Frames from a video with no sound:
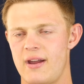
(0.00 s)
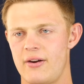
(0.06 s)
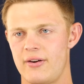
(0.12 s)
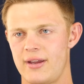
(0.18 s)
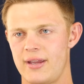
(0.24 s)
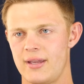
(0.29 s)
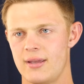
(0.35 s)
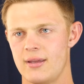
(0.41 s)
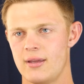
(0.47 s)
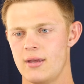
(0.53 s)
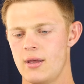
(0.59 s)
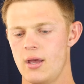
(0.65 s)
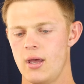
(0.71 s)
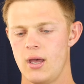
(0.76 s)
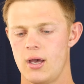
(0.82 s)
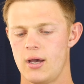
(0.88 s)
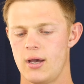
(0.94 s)
vary
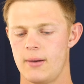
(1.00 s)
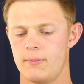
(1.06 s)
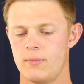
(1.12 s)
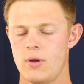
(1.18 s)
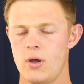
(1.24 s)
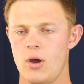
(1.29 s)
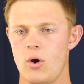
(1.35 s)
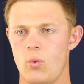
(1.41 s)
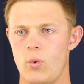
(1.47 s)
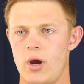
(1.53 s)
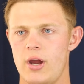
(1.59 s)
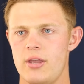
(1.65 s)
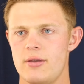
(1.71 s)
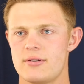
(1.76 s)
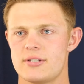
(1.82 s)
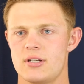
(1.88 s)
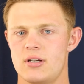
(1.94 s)
um, where
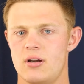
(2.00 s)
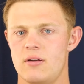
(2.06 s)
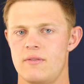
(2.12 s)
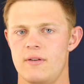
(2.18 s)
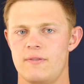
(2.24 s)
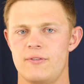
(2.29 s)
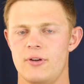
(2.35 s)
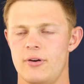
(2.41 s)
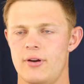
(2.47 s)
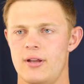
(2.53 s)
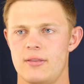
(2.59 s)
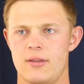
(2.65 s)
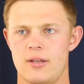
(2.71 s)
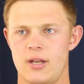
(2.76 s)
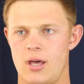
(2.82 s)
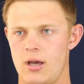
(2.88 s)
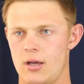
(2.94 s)
you serve. If you're in
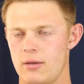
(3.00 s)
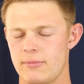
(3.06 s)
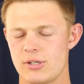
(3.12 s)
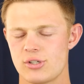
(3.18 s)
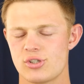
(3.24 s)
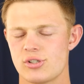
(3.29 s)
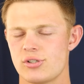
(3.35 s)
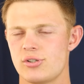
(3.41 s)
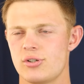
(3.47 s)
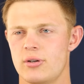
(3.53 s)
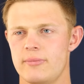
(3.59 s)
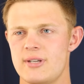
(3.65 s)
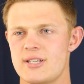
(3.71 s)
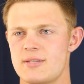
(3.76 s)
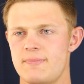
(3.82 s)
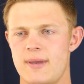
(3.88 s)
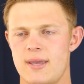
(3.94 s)
the Naga mission, you'll
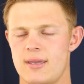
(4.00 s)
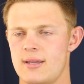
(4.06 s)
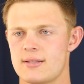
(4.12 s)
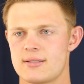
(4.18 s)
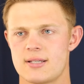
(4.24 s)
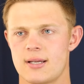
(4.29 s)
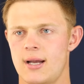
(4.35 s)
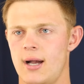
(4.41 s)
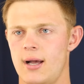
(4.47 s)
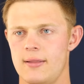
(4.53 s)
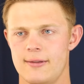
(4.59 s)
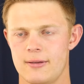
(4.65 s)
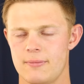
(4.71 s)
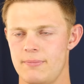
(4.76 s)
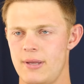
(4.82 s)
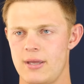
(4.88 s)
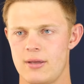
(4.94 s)
be speaking
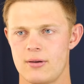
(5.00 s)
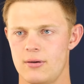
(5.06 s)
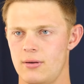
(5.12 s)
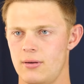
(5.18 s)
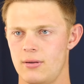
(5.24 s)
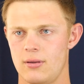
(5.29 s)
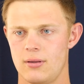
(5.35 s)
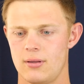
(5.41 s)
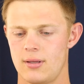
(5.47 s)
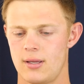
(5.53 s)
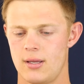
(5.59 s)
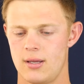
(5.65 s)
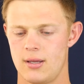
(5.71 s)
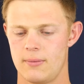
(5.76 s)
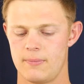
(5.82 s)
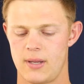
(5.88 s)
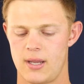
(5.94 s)
Tagalog, Bicol,
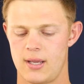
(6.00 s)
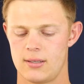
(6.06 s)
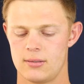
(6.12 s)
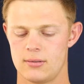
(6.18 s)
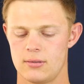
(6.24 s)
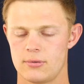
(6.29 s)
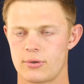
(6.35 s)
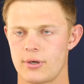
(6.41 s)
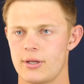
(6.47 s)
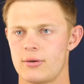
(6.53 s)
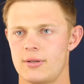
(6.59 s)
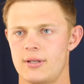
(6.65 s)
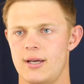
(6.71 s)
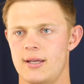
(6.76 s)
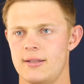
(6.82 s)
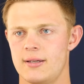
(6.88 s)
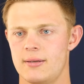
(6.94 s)
um, and
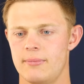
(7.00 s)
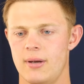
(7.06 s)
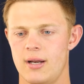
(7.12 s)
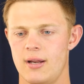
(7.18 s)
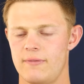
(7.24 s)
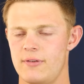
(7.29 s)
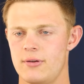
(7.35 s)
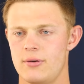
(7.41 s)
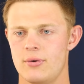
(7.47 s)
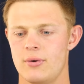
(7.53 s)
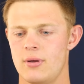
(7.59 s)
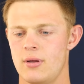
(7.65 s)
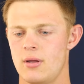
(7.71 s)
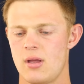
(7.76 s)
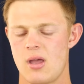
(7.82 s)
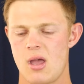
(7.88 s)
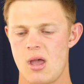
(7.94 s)
Rinconada, but if you
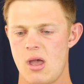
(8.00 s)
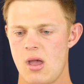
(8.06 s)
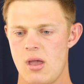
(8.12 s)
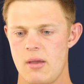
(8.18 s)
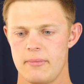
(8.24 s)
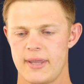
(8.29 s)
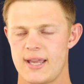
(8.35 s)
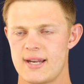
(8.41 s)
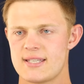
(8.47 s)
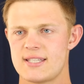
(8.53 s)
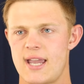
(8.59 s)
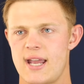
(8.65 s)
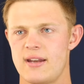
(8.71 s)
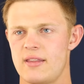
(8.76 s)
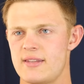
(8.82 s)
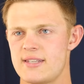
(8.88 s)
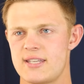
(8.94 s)
get
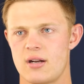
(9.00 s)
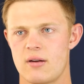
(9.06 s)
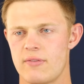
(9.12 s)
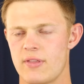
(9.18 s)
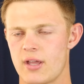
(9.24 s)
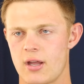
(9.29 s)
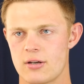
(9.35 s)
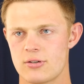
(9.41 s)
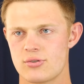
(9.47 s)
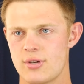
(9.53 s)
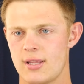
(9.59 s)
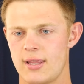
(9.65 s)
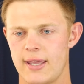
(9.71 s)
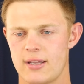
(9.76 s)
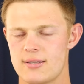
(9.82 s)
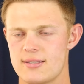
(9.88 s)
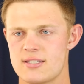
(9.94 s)
assigned in the center of the country,
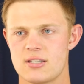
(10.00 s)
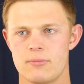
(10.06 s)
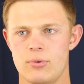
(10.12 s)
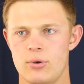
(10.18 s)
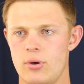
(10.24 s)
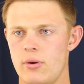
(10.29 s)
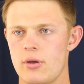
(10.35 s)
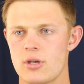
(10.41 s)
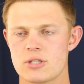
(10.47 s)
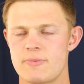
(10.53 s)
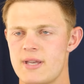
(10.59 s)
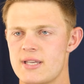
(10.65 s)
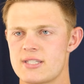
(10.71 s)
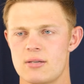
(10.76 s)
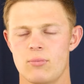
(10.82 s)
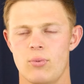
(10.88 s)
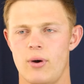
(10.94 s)
like in Cebu, you'll
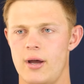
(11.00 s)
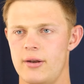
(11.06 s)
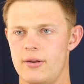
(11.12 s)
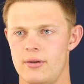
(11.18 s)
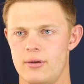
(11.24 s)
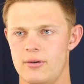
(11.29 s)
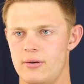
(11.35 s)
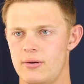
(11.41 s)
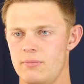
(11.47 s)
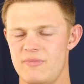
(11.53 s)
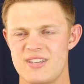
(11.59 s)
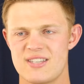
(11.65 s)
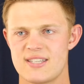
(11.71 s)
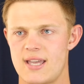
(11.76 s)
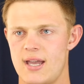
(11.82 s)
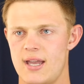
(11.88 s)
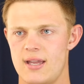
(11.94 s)
speak Cebuano,
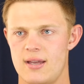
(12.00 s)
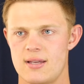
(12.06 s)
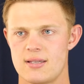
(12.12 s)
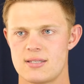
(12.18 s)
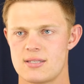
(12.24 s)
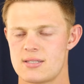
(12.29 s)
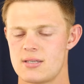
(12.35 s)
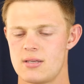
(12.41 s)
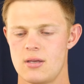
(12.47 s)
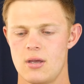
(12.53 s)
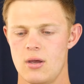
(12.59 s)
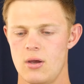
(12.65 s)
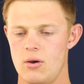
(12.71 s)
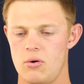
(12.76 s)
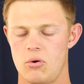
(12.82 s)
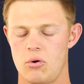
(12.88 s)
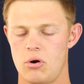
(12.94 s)
Bisayas,
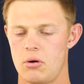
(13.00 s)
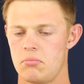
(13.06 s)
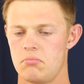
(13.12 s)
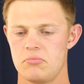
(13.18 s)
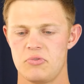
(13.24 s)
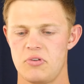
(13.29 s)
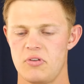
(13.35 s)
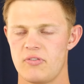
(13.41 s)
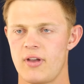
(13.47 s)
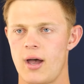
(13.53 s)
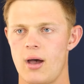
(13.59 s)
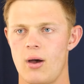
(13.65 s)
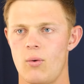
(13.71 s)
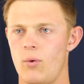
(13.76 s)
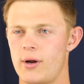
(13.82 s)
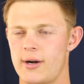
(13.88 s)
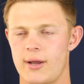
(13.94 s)
or you've
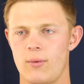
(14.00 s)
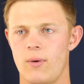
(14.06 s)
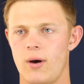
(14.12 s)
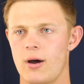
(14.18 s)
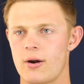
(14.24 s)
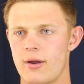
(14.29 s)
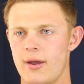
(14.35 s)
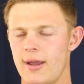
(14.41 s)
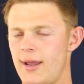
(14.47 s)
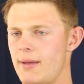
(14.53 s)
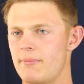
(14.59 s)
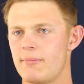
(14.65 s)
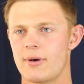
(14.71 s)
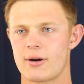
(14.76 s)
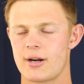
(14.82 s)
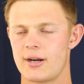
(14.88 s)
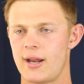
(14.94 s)
got Waray
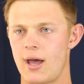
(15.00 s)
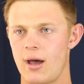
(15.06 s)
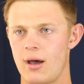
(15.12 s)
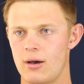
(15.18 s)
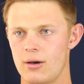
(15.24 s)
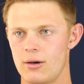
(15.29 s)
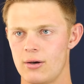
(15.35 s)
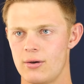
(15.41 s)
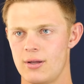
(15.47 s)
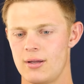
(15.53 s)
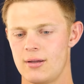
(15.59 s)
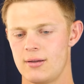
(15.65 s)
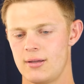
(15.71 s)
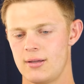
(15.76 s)
Maranao,